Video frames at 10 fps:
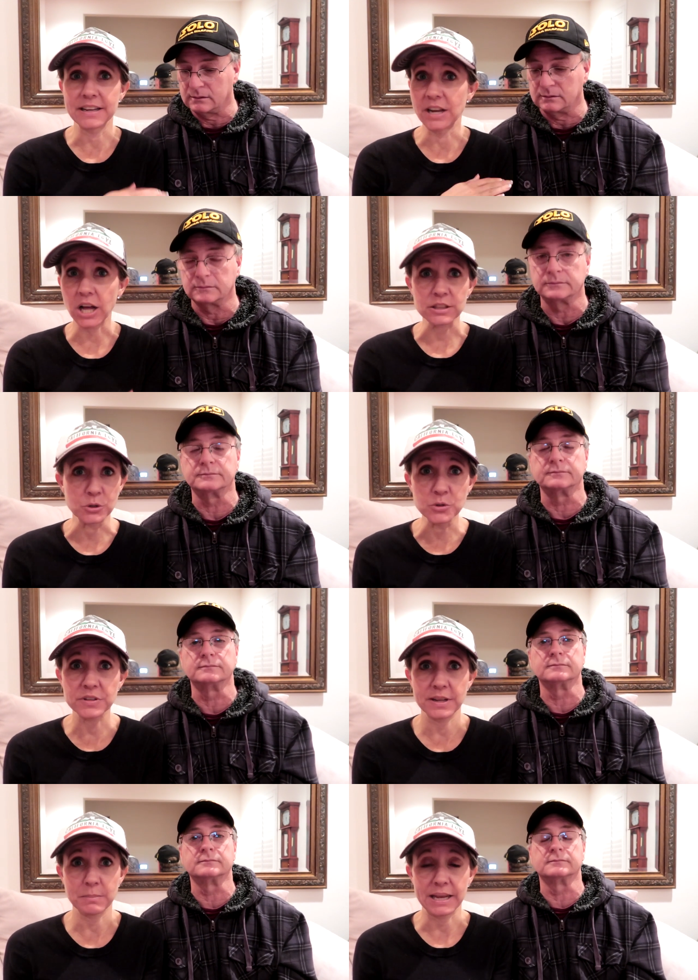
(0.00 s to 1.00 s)
Speaker 1: and not lose
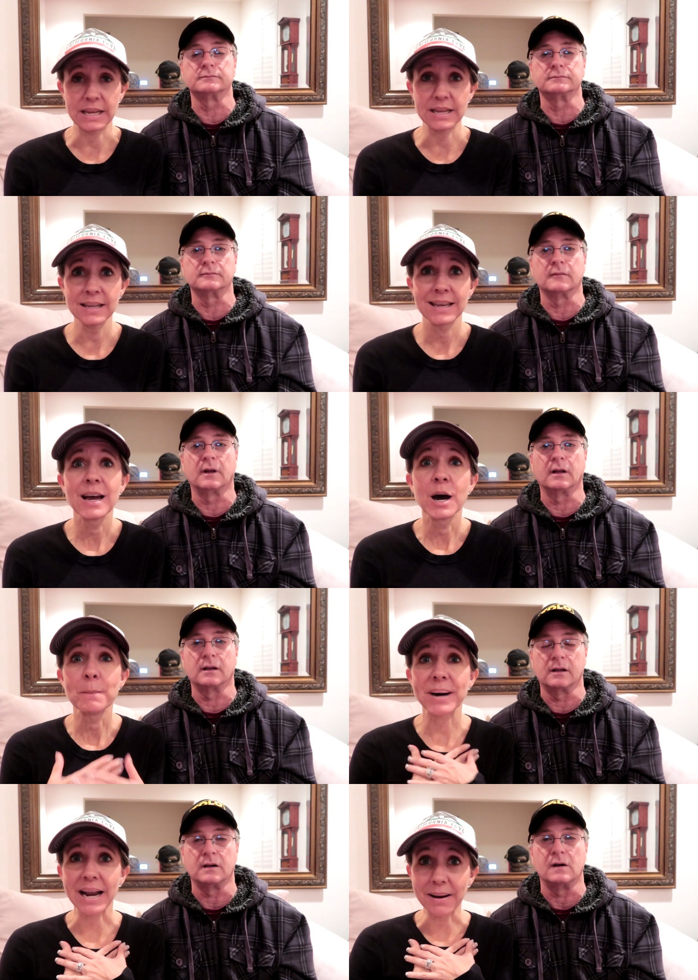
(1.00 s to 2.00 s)
any money.
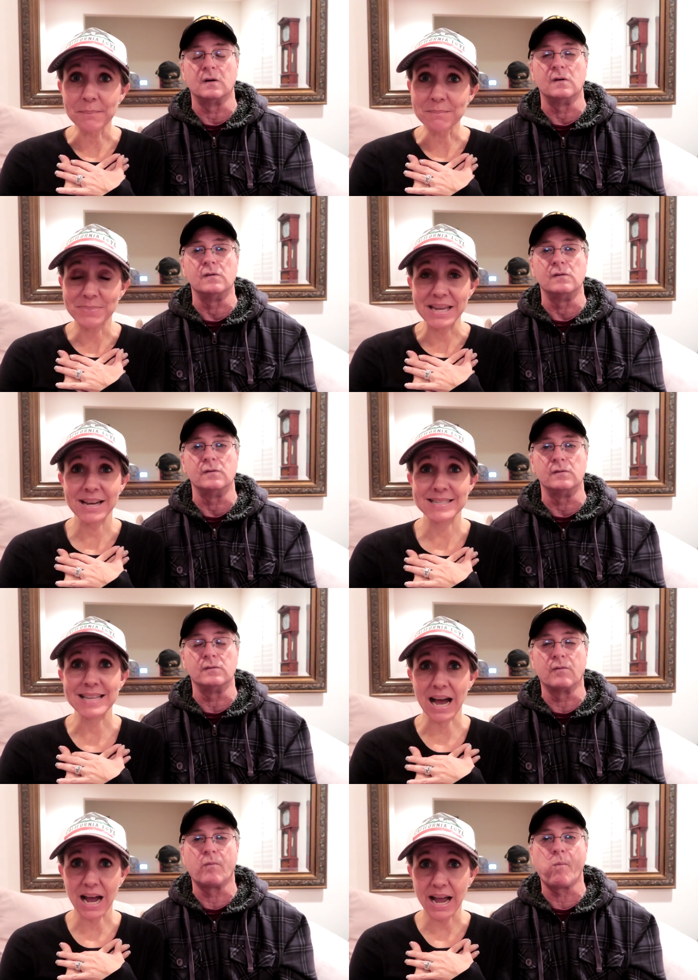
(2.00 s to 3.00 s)
But because
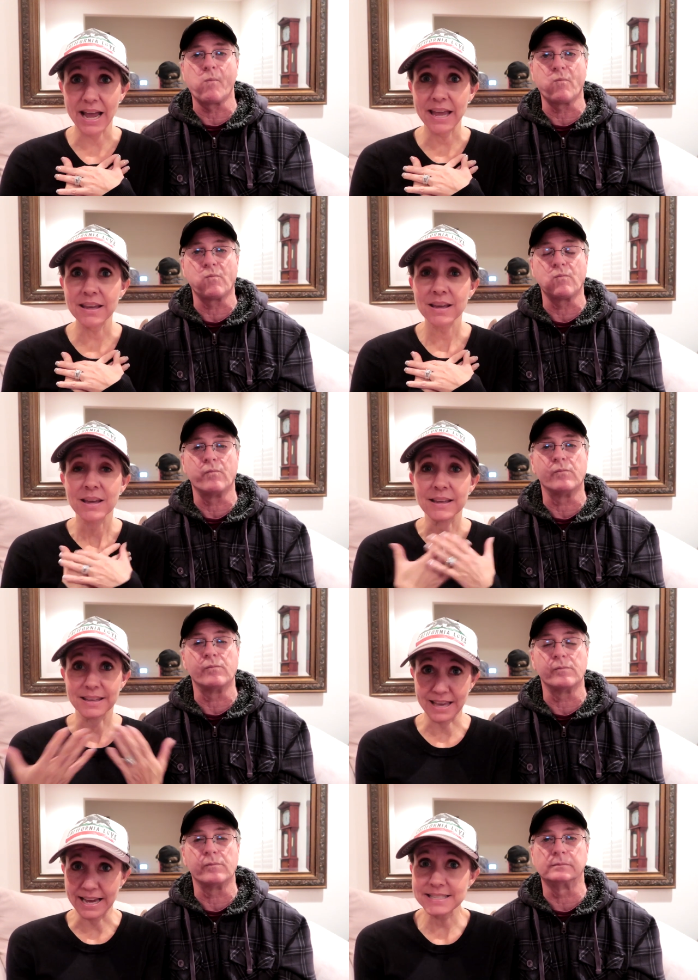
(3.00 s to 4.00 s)
I
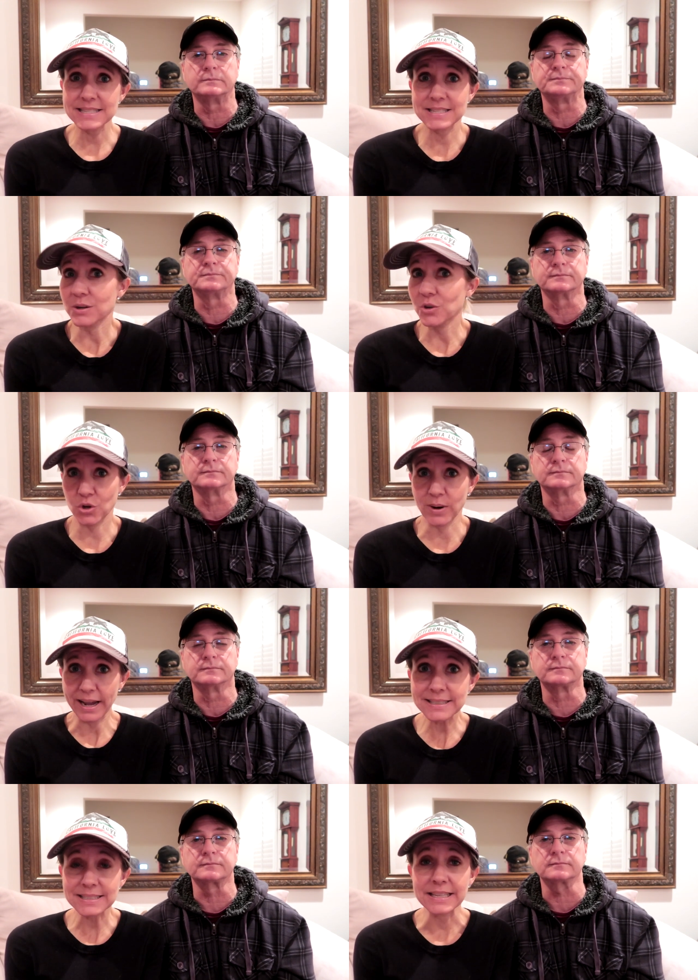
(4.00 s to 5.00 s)
guessed
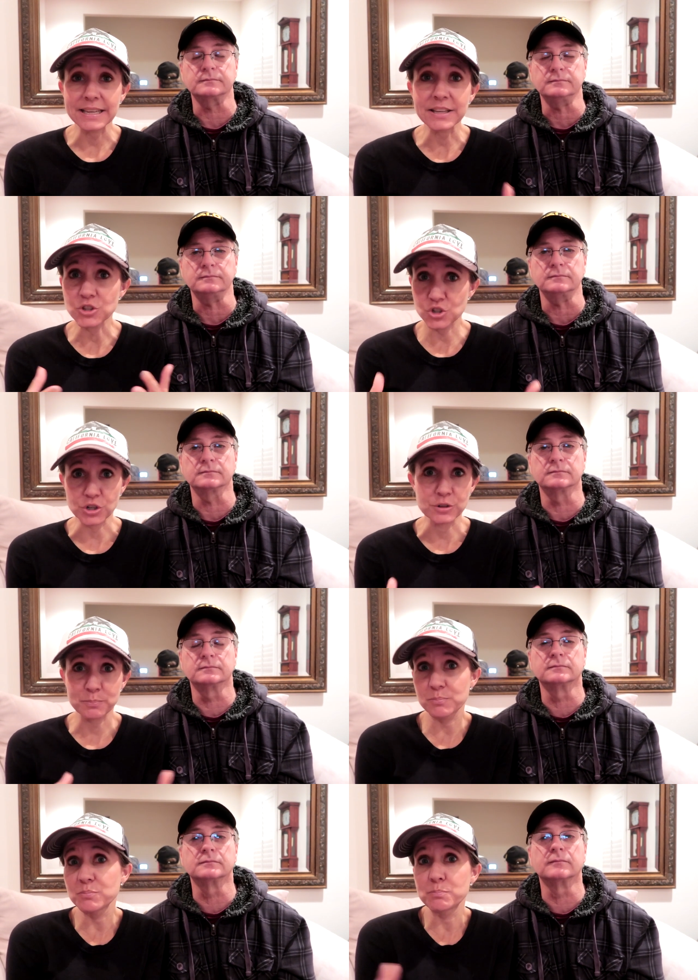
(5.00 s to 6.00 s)
correctly and
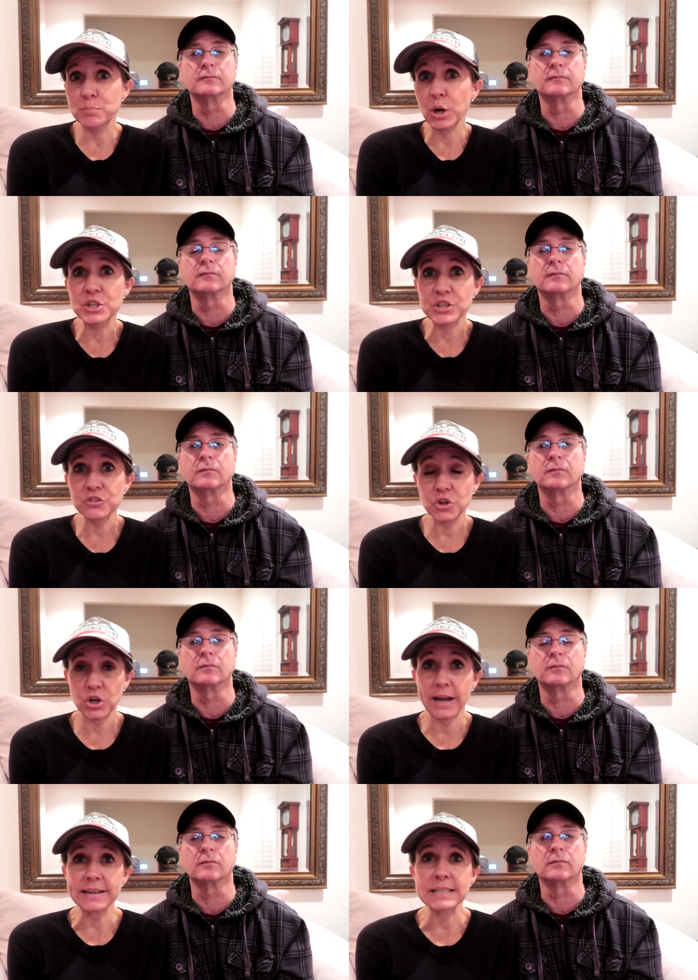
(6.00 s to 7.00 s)
or purchased
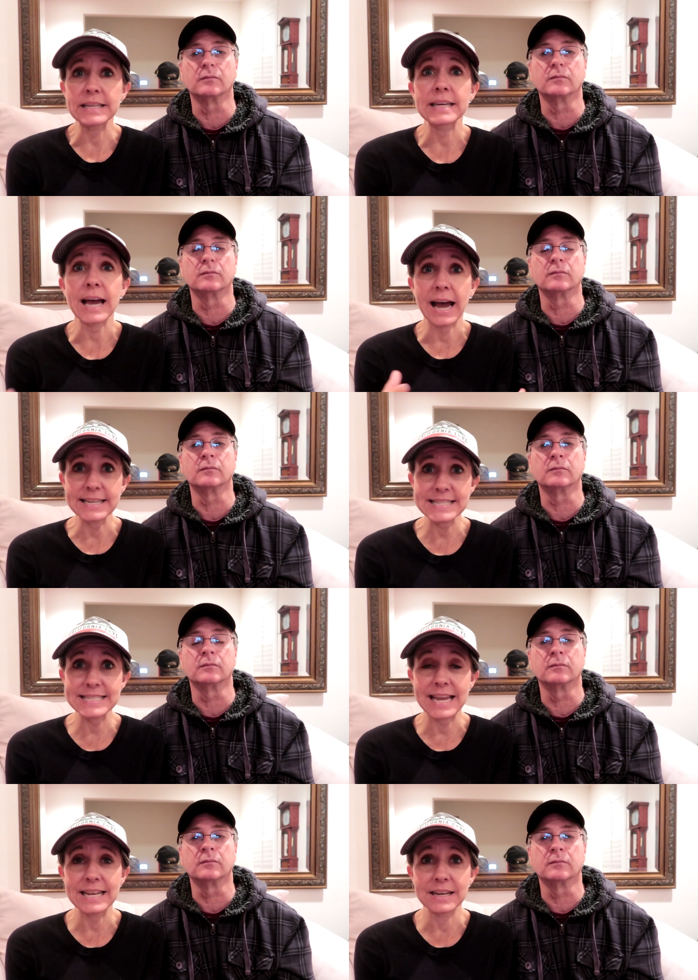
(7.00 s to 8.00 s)
correctly, I
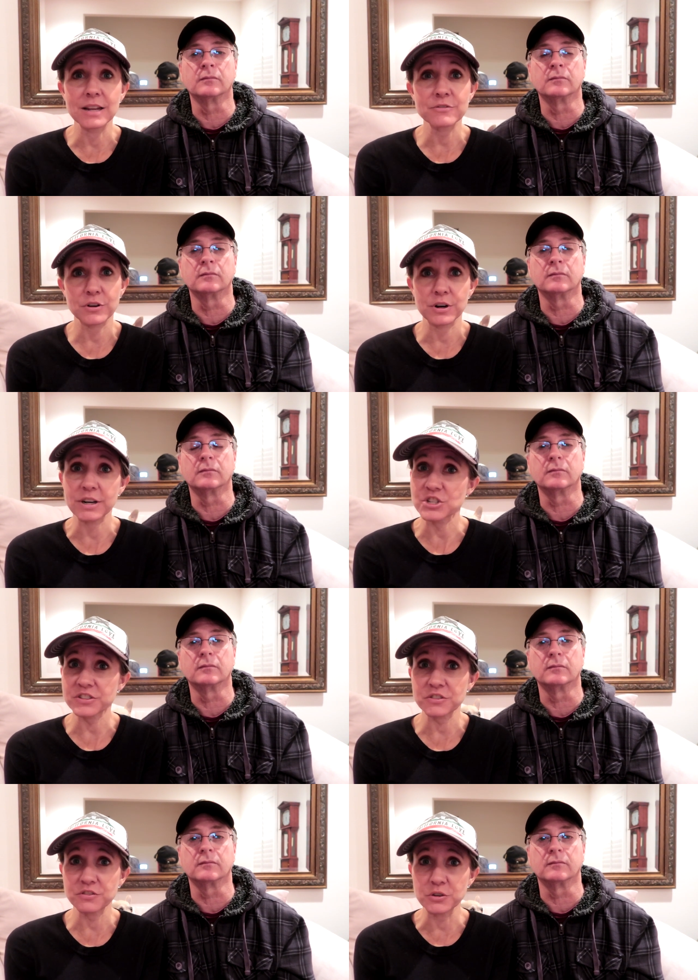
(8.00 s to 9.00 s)
stayed in it for
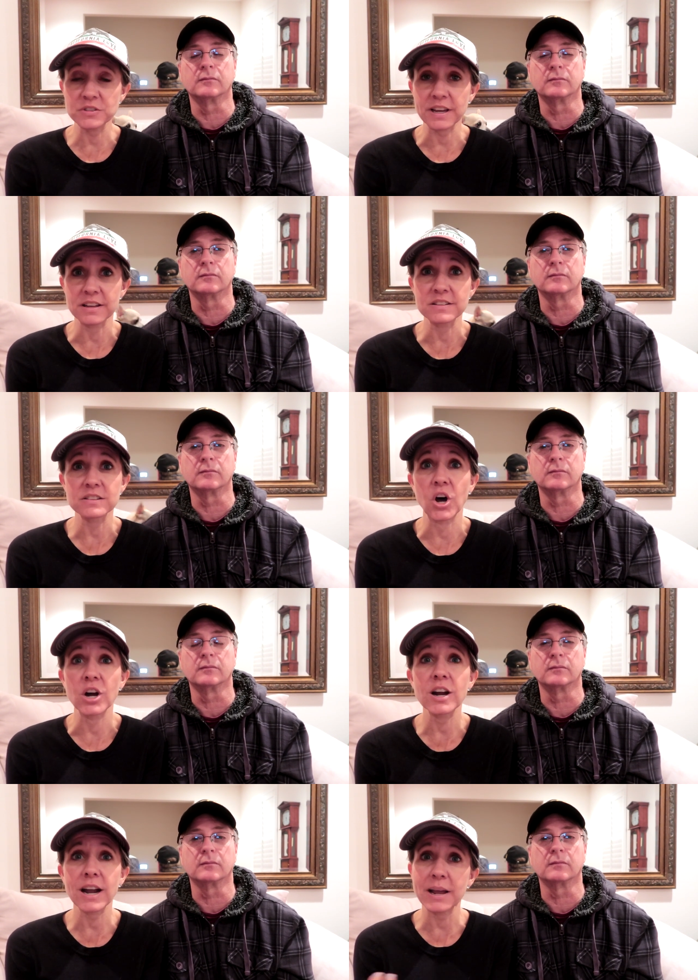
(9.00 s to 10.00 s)
just a few seconds
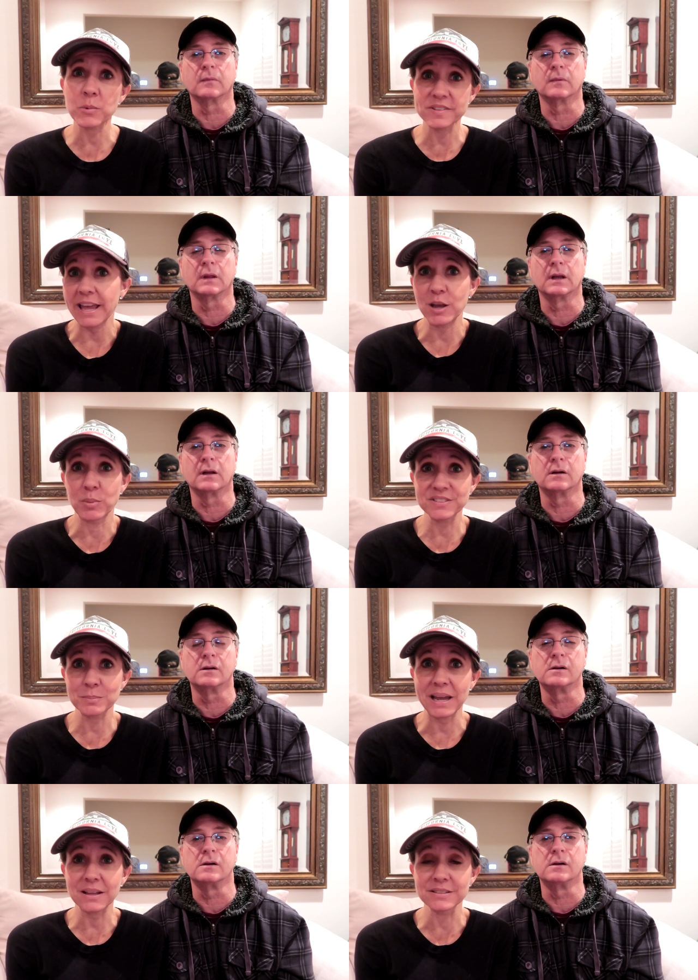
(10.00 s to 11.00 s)
longer and was able to
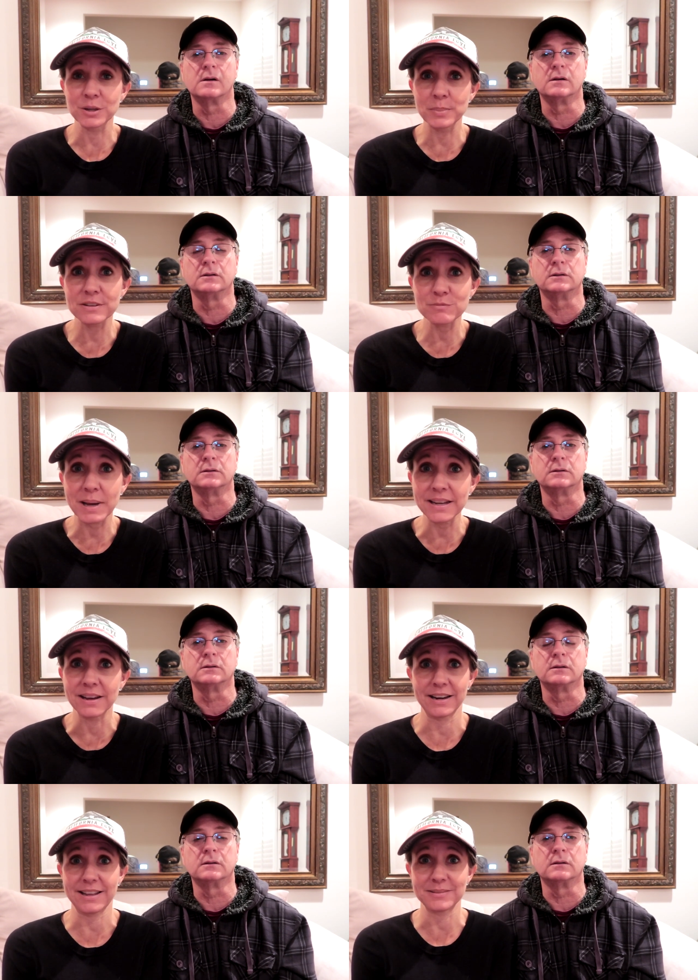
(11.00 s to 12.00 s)
make a little bit of money
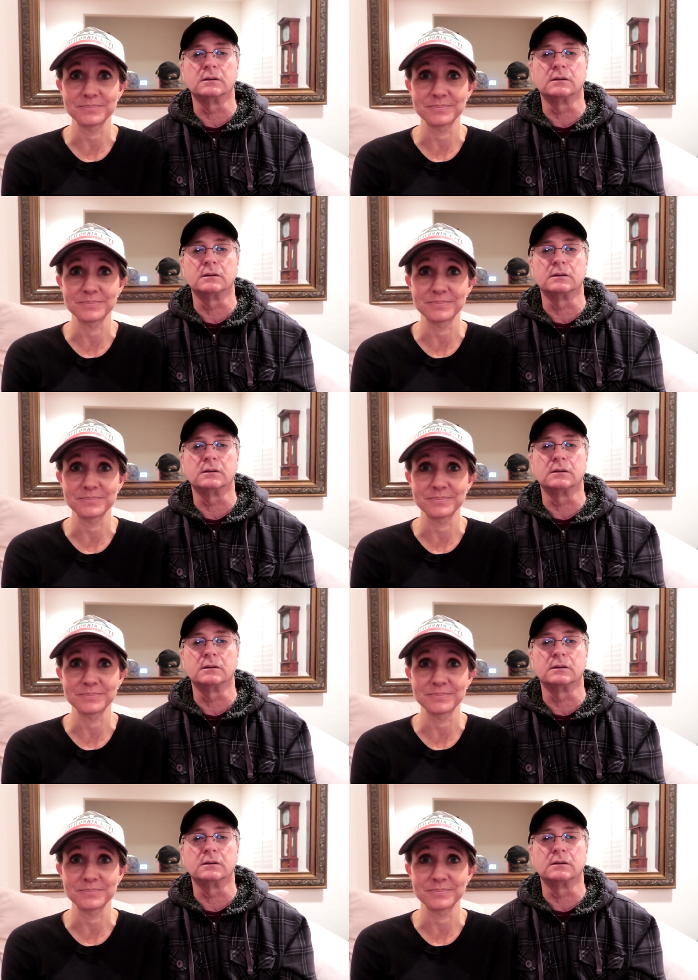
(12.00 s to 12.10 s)
on it.